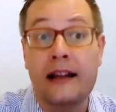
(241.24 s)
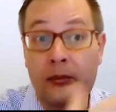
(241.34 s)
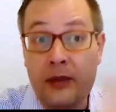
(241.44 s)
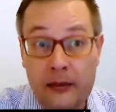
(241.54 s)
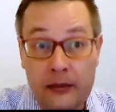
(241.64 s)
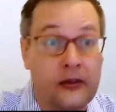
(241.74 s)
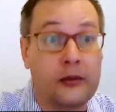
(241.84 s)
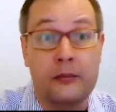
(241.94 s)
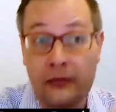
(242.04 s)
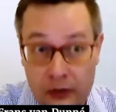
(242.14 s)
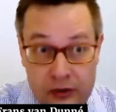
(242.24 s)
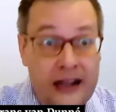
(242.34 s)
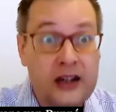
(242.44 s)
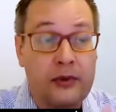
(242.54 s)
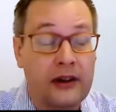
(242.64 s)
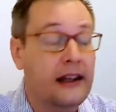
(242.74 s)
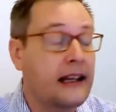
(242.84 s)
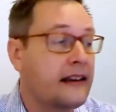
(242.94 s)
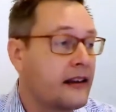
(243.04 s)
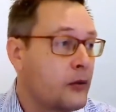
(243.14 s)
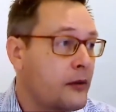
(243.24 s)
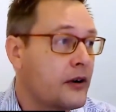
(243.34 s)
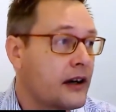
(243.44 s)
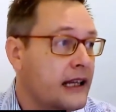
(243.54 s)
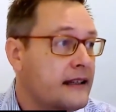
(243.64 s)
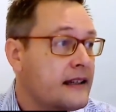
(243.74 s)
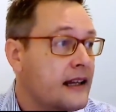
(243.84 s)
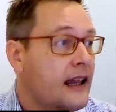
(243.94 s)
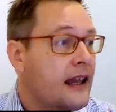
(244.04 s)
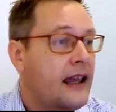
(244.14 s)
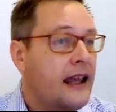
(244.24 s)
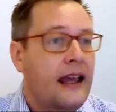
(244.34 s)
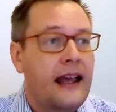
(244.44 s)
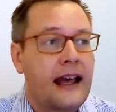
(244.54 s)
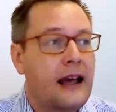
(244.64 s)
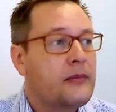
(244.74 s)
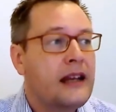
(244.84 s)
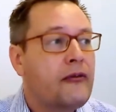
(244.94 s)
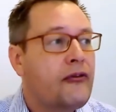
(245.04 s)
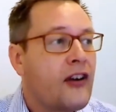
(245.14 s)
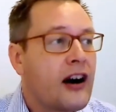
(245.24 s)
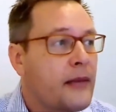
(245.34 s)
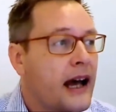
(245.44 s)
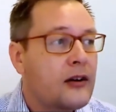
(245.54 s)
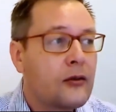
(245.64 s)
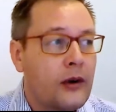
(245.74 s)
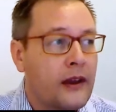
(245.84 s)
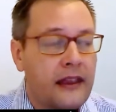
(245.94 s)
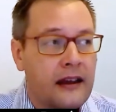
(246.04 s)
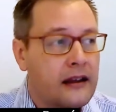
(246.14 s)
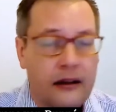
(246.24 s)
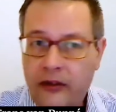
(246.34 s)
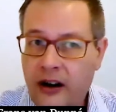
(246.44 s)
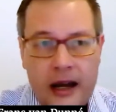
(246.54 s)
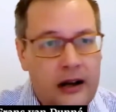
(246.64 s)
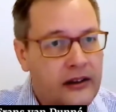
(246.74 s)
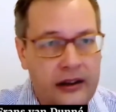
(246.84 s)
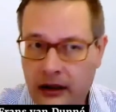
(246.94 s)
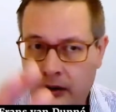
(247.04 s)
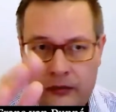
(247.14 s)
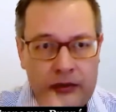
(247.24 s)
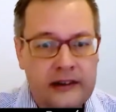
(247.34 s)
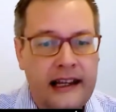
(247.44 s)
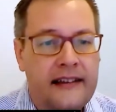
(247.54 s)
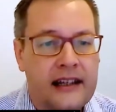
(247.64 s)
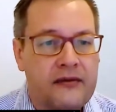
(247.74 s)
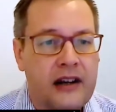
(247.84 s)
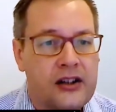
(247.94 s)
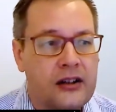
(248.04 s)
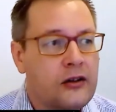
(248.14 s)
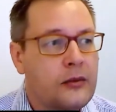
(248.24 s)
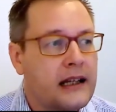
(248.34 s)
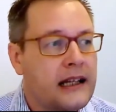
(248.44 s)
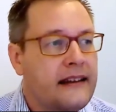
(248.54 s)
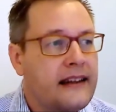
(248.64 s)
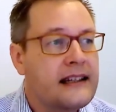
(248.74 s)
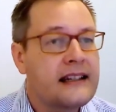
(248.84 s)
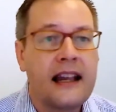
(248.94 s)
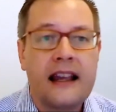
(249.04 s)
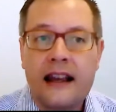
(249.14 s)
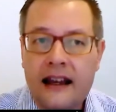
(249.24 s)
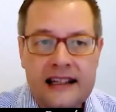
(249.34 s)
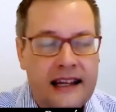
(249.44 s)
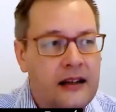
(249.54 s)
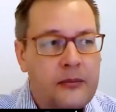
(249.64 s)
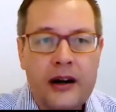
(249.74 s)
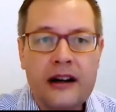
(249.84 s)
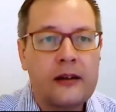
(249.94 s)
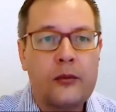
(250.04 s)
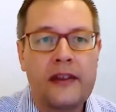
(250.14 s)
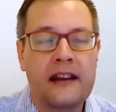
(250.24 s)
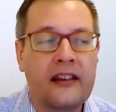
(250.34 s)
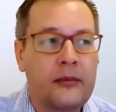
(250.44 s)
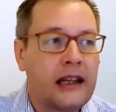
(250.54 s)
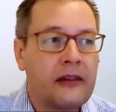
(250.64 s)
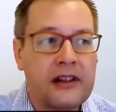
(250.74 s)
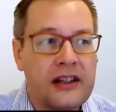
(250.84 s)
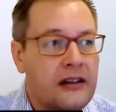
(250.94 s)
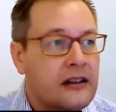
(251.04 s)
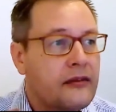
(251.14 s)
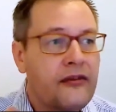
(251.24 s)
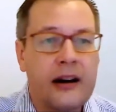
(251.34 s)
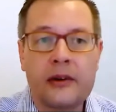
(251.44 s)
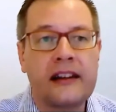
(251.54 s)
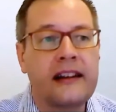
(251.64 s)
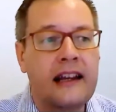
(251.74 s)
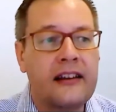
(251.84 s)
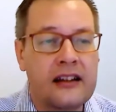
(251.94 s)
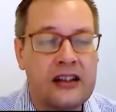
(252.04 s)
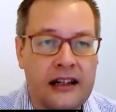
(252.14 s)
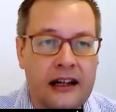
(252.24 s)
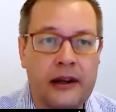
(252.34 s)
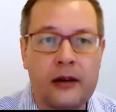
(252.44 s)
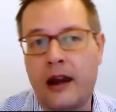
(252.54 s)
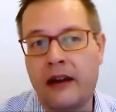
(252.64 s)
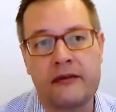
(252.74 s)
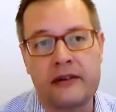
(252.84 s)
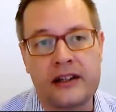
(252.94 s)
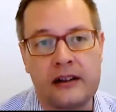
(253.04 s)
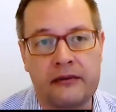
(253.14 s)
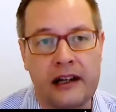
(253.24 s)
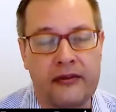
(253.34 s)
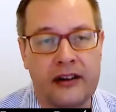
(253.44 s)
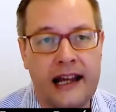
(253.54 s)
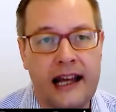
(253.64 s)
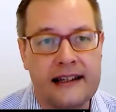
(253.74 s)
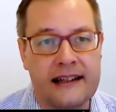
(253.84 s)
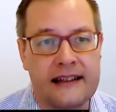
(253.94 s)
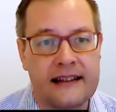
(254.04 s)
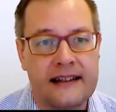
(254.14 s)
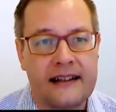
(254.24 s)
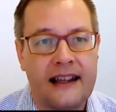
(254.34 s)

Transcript: and to be able to transport the data with more ease. And then farm out the full data extraction of Kubernetes. A second bucket with the intermediate result, farm out the data engineering, we have the result ready for analysis.